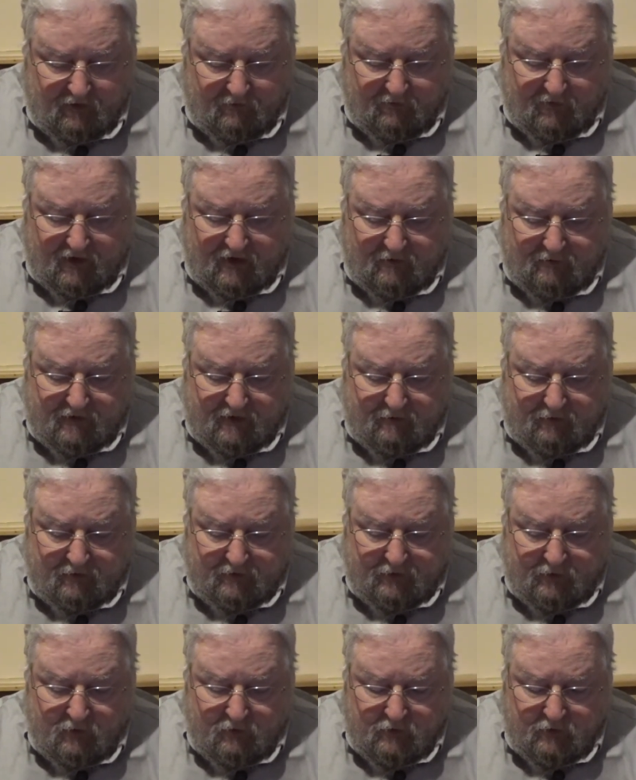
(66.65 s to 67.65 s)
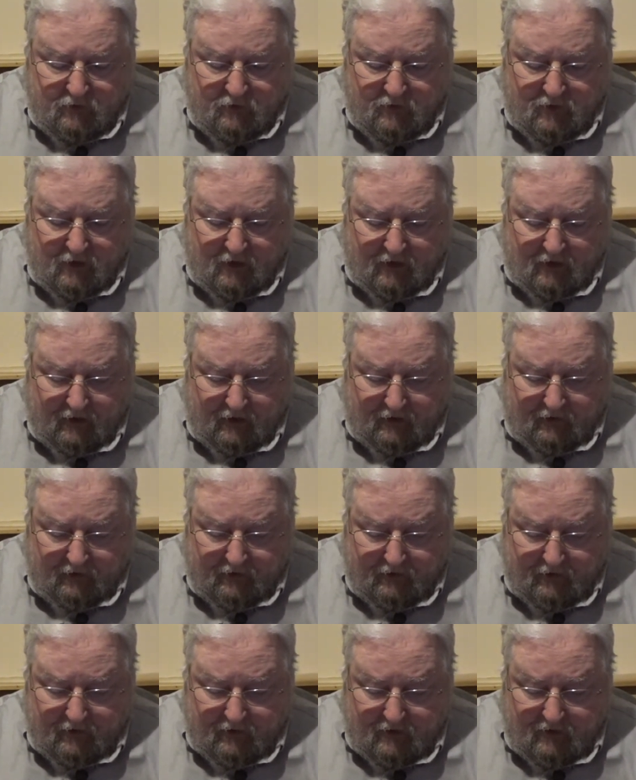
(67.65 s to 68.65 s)
Many people don't know
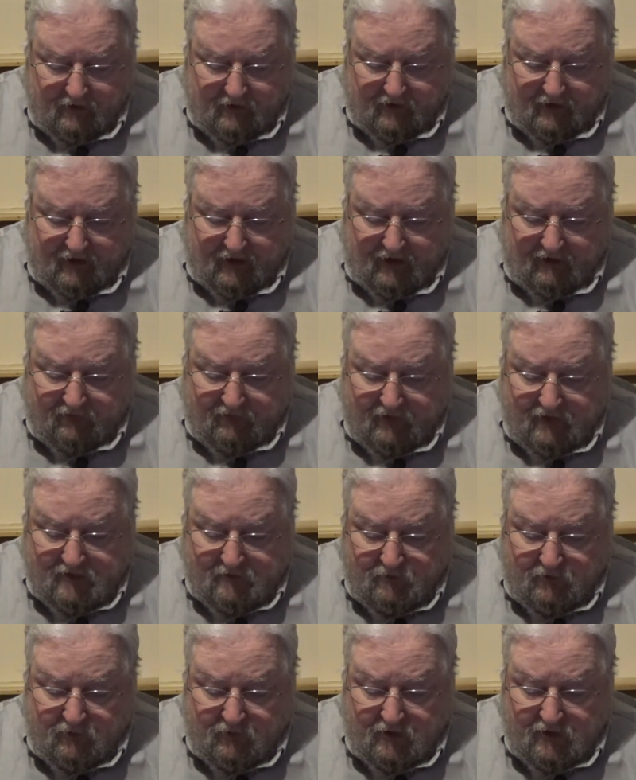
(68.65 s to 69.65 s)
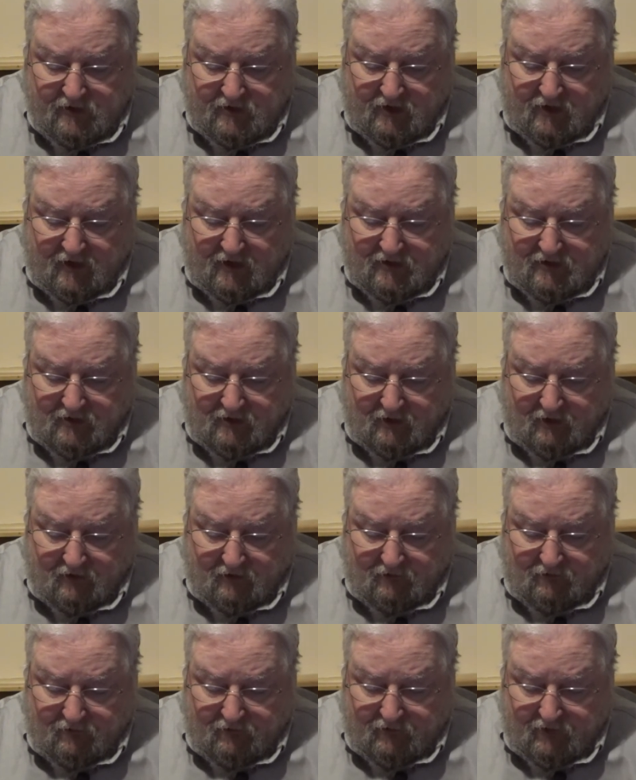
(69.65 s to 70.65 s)
God. They haven't experienced God's
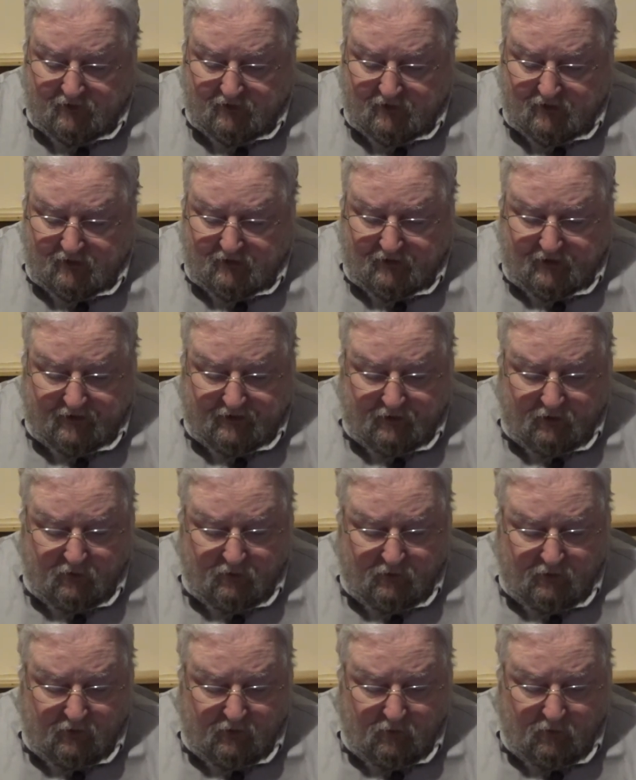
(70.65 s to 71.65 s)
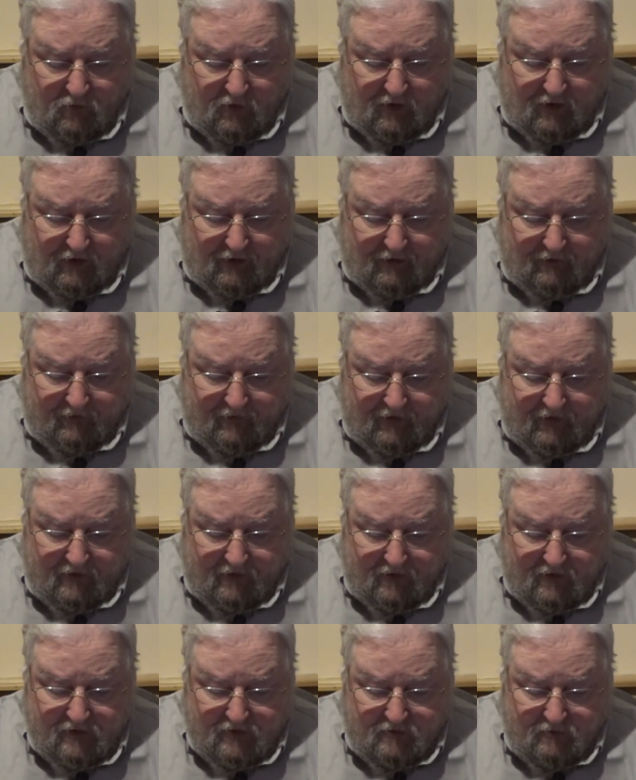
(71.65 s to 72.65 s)
love. They don't know why He
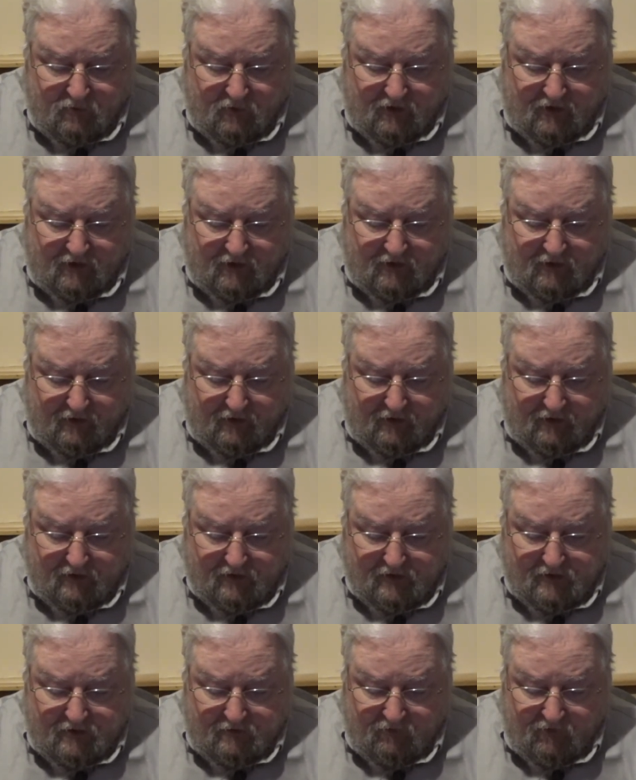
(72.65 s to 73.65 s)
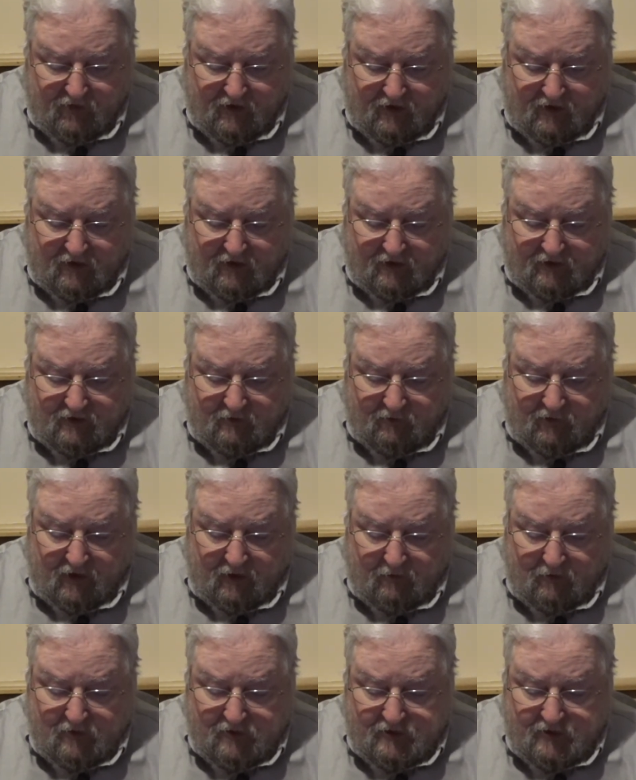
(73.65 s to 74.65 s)
does what He does. Yet the
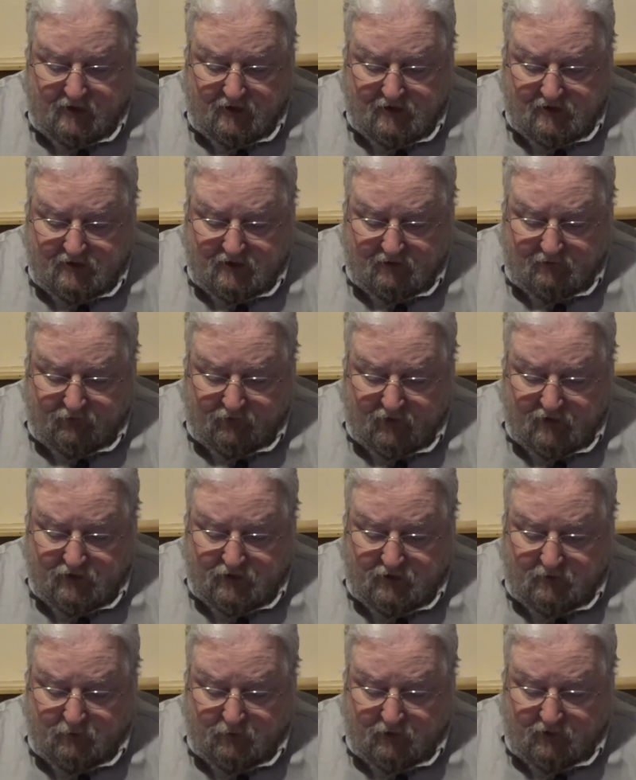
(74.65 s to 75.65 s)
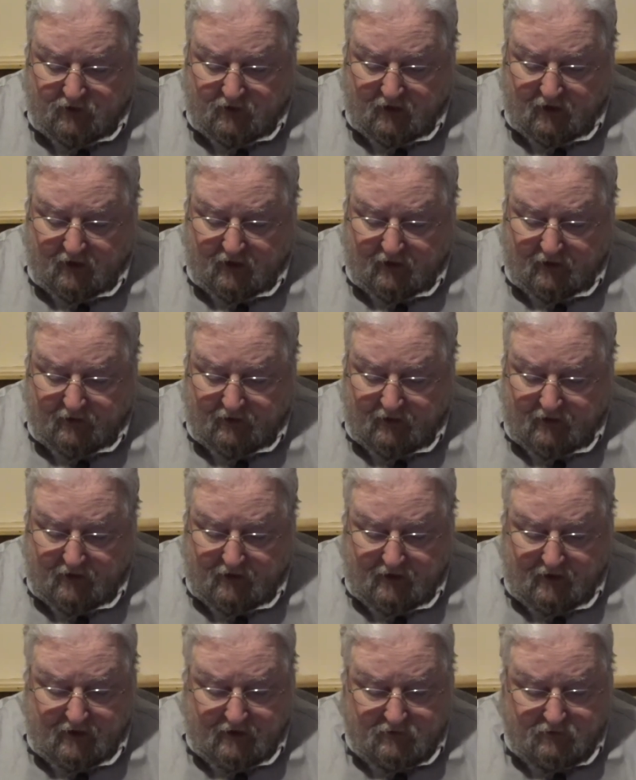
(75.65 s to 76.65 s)
Bible says that friendship with God
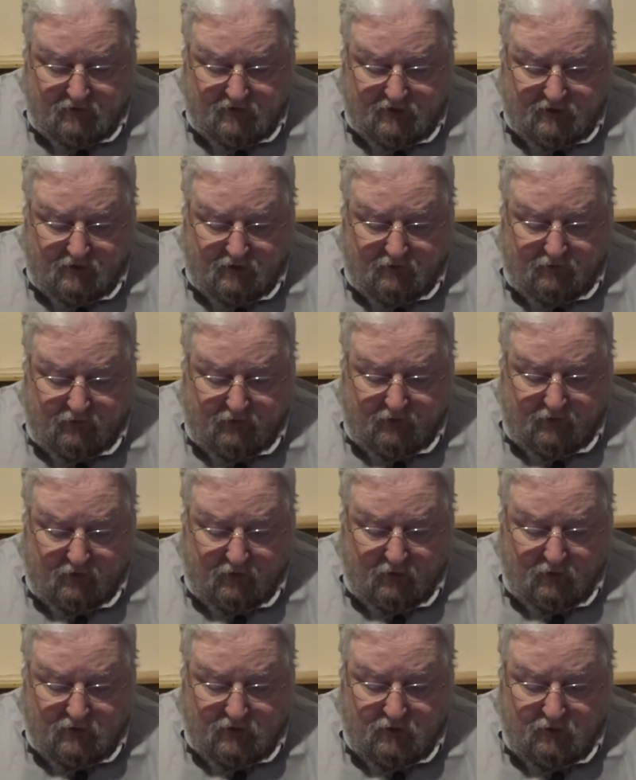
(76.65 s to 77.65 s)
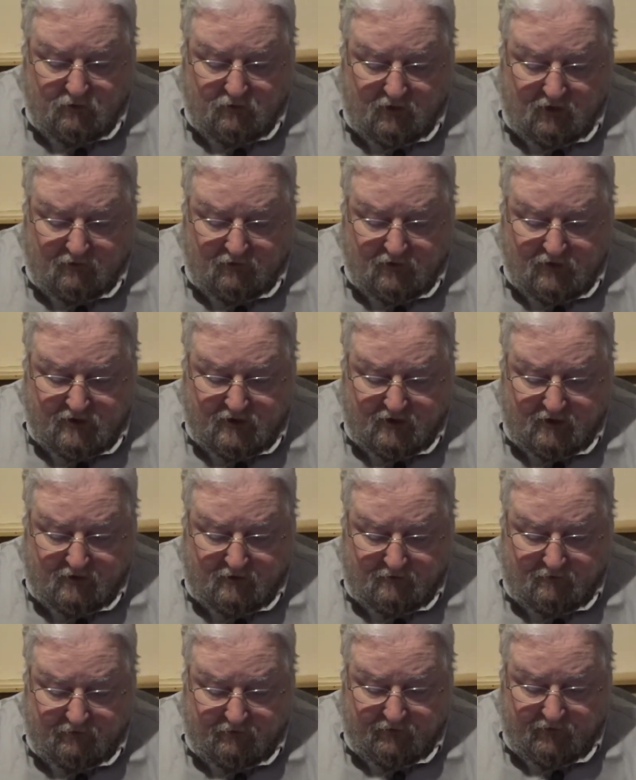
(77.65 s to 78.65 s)
is reserved for those who reverence
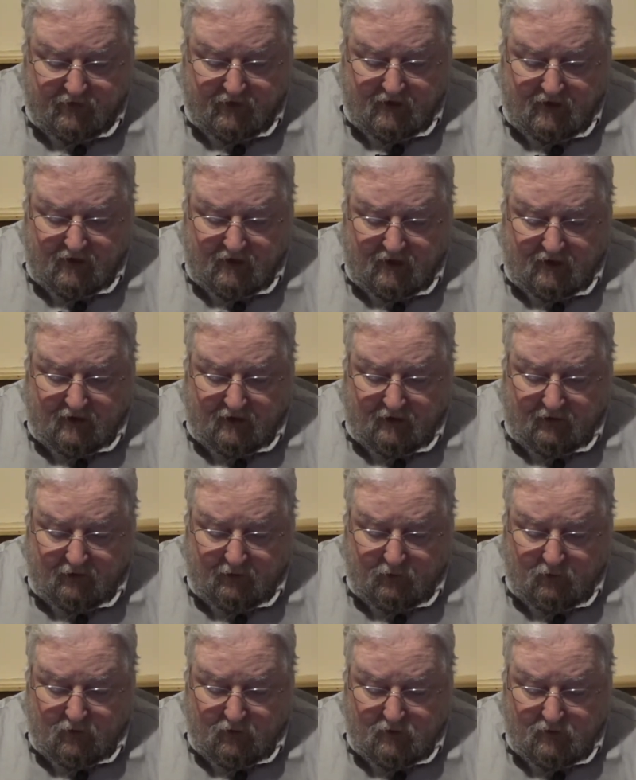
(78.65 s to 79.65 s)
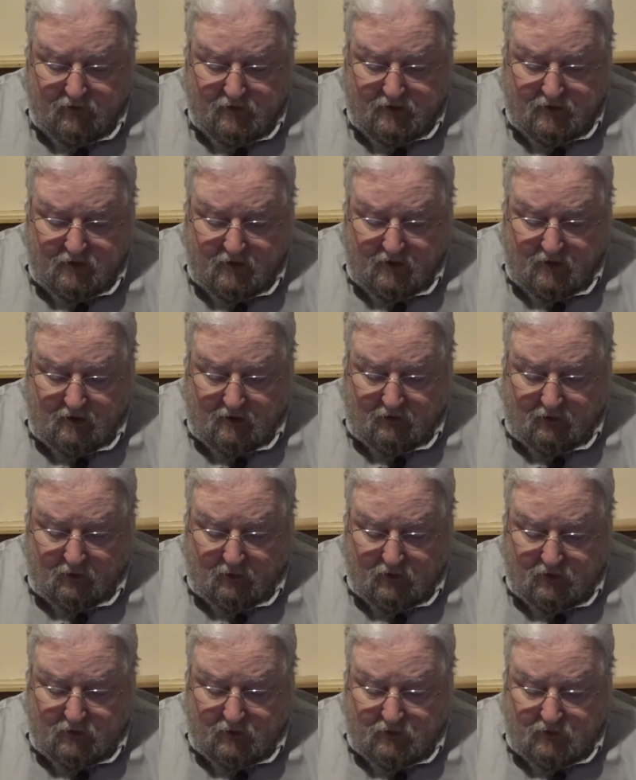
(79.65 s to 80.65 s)
Him. In other words,
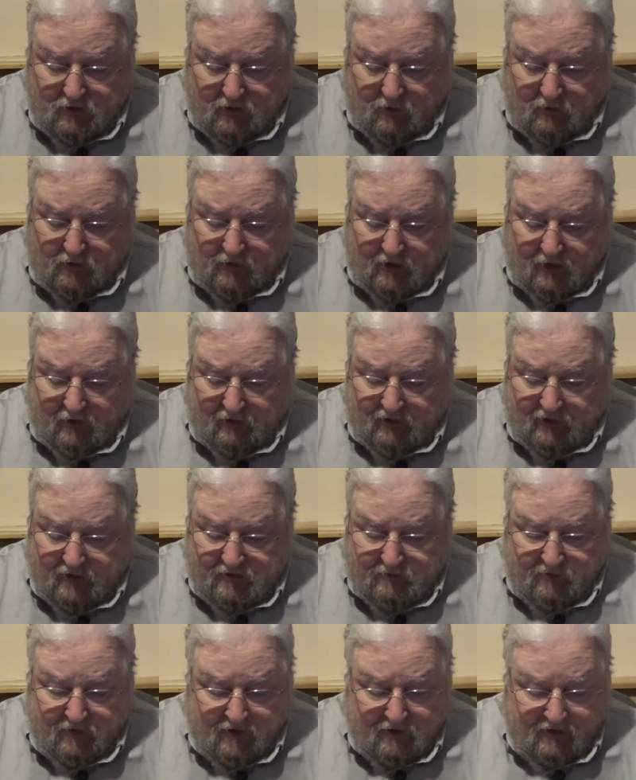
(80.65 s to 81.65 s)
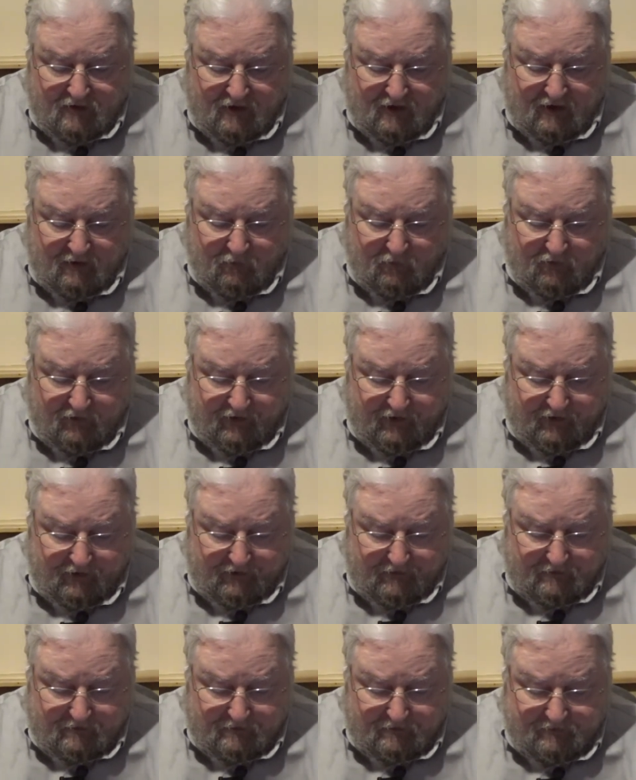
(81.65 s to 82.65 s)
those who slow down and spend time with
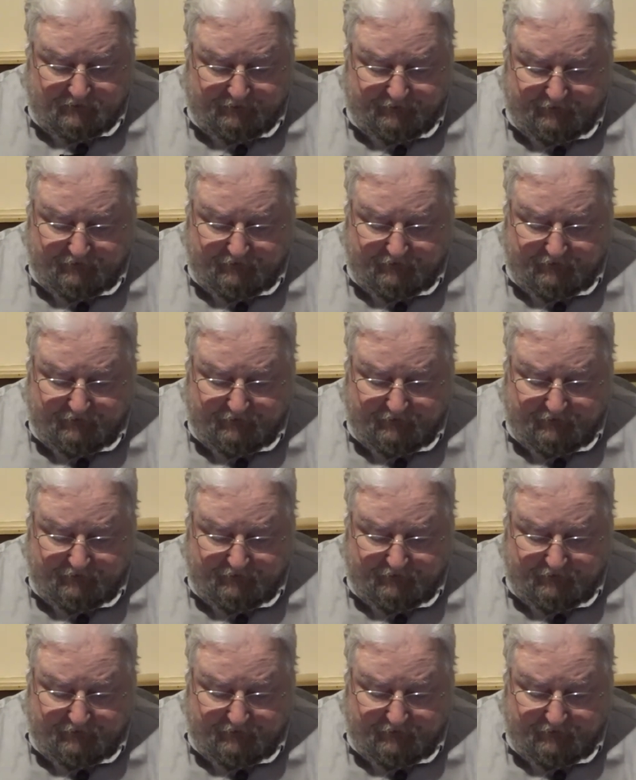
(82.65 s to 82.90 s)
Him.